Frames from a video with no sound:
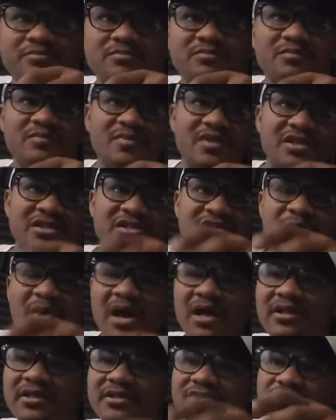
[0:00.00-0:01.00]

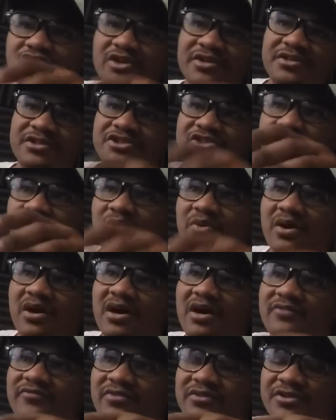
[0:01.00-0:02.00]
smiling. He's trying to show off
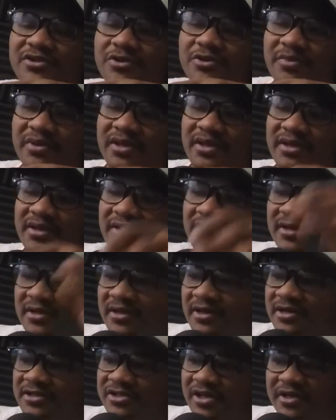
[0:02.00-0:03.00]
a little bit.
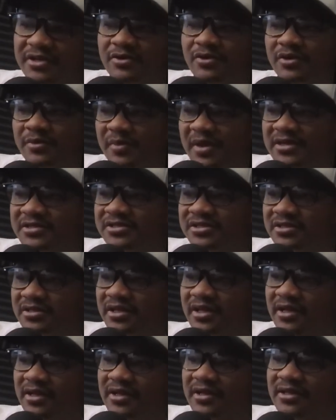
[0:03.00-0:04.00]
So I can only imagine, like,
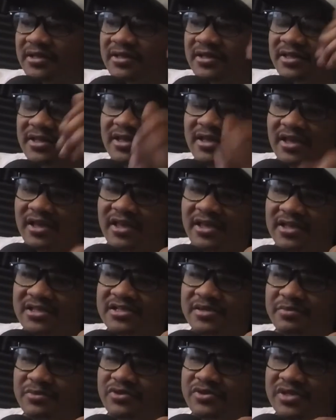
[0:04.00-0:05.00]
he ends up
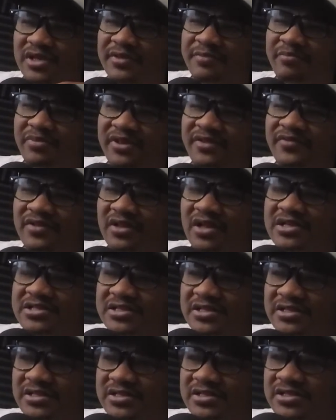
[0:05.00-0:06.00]
losing. I believe he lost the
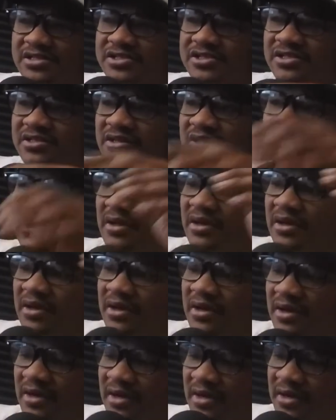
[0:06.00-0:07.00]
decision.
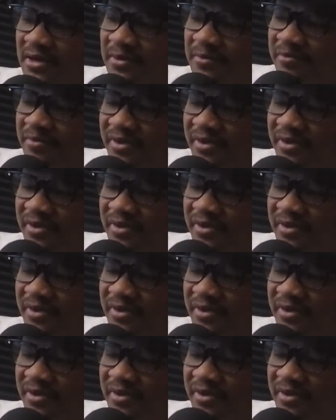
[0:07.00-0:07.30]
But